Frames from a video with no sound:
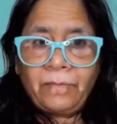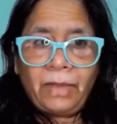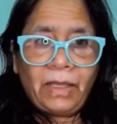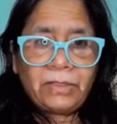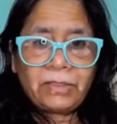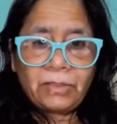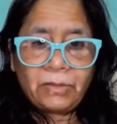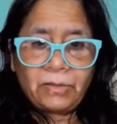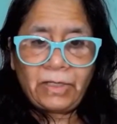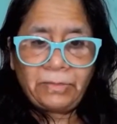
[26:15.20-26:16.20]
And
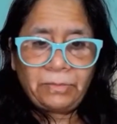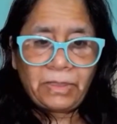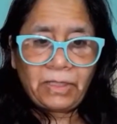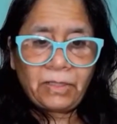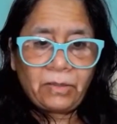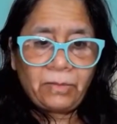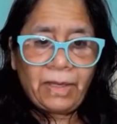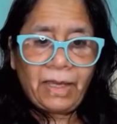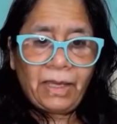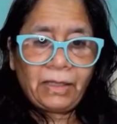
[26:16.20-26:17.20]
so let me go
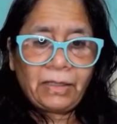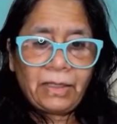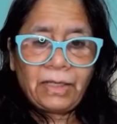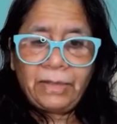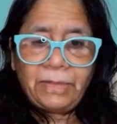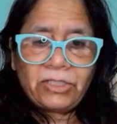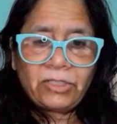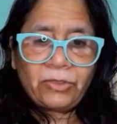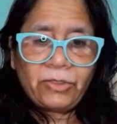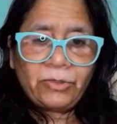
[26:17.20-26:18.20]
back. Let me
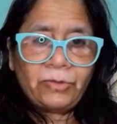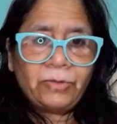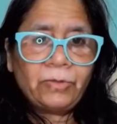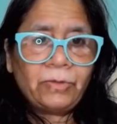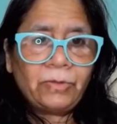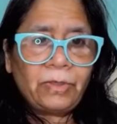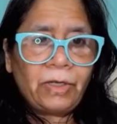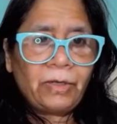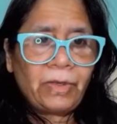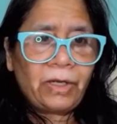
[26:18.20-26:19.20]
show you
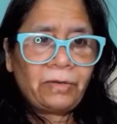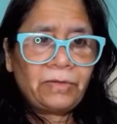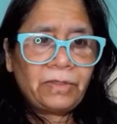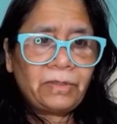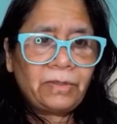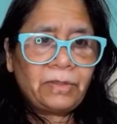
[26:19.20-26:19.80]
one of the